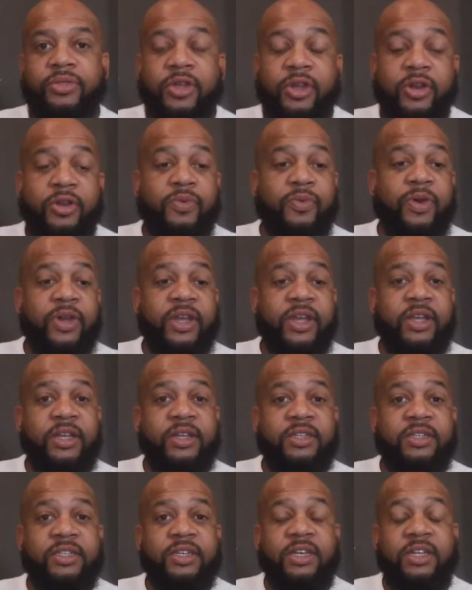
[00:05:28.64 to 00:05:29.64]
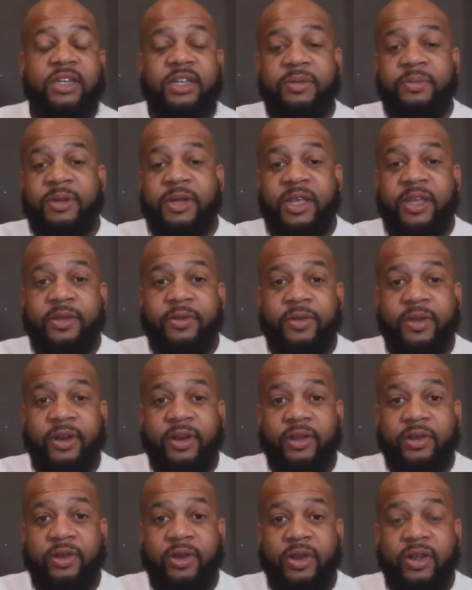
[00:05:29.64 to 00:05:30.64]
Third way to eliminate
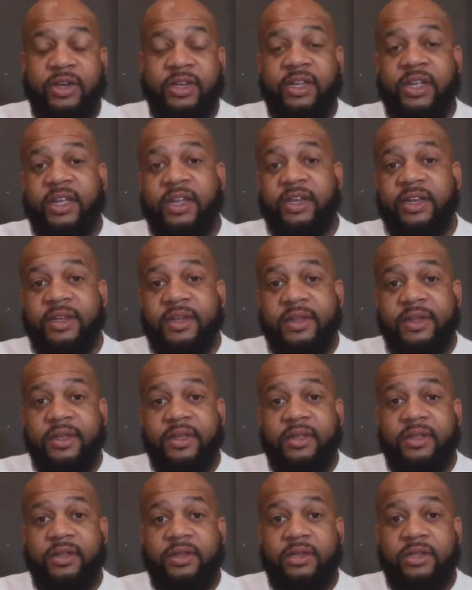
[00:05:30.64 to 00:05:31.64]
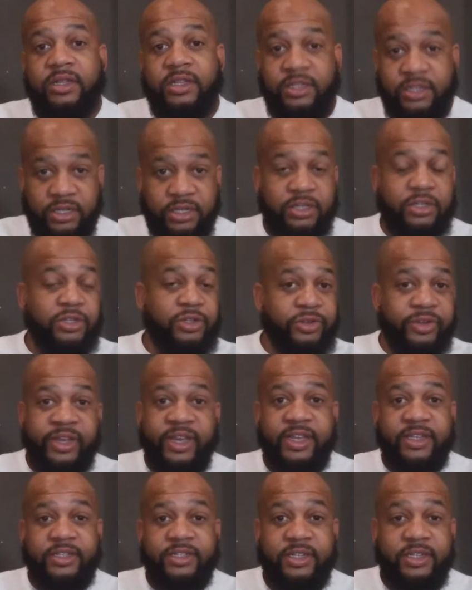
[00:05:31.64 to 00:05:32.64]
credit card debt is you
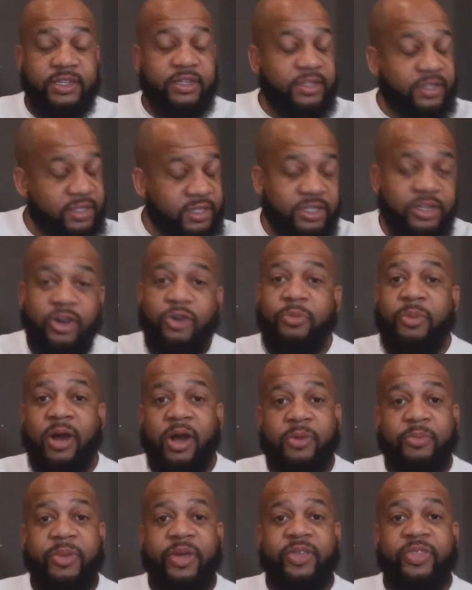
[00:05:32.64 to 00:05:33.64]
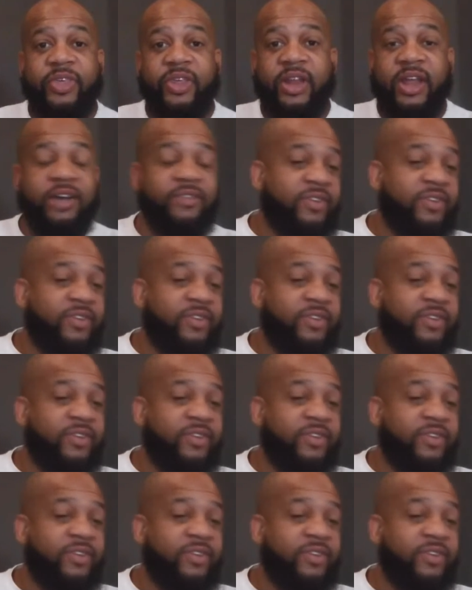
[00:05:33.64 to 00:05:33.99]
guessed it, the snowball method.